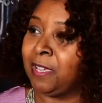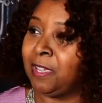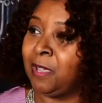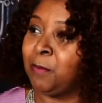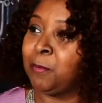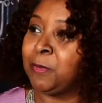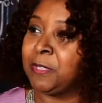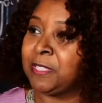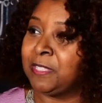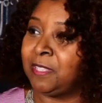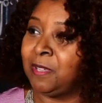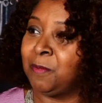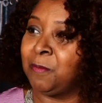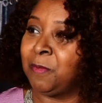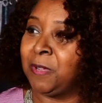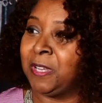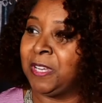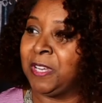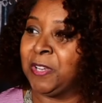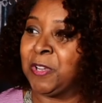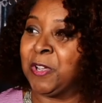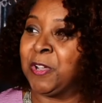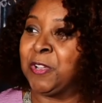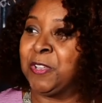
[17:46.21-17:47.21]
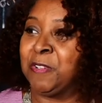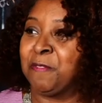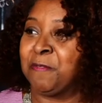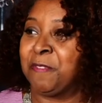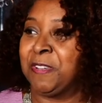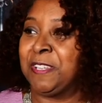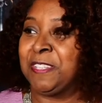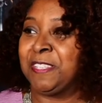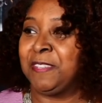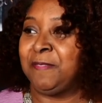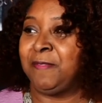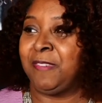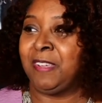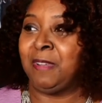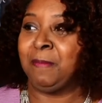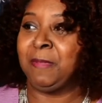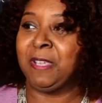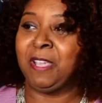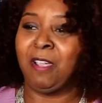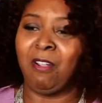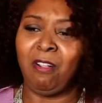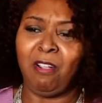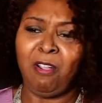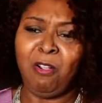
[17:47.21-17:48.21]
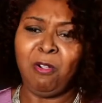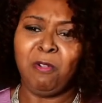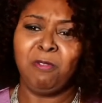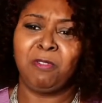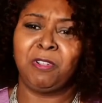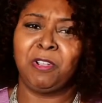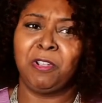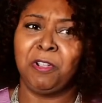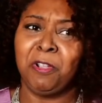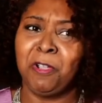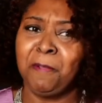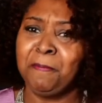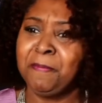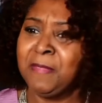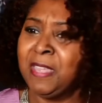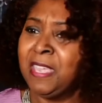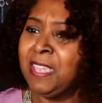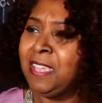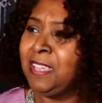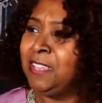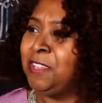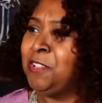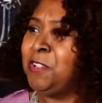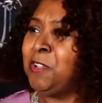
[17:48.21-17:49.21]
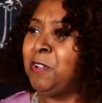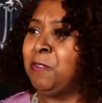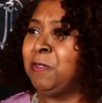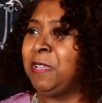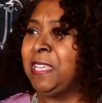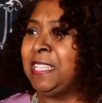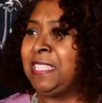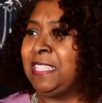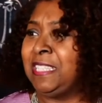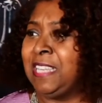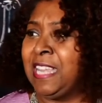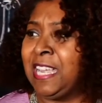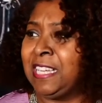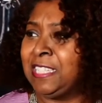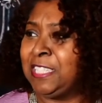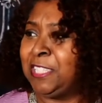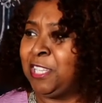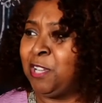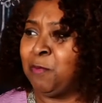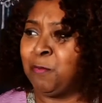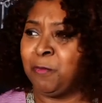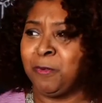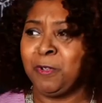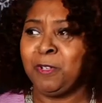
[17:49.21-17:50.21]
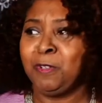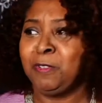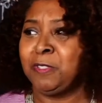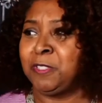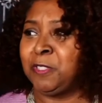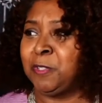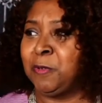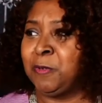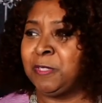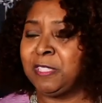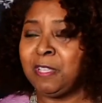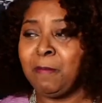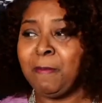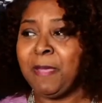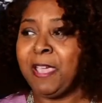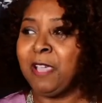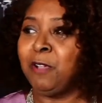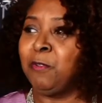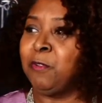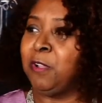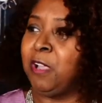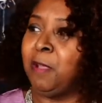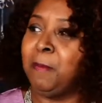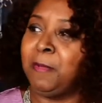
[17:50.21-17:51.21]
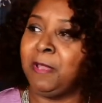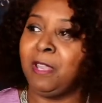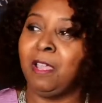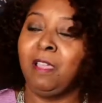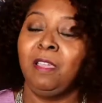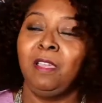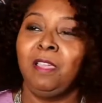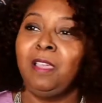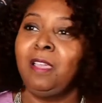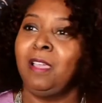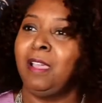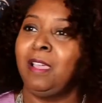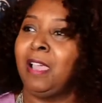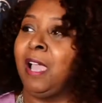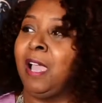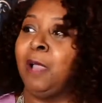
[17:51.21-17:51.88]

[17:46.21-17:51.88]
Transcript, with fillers: up with someone and all your friends and family go, Oh, girl, you're going to get snatched up real soon. Somebody going to come along. Uh-huh. I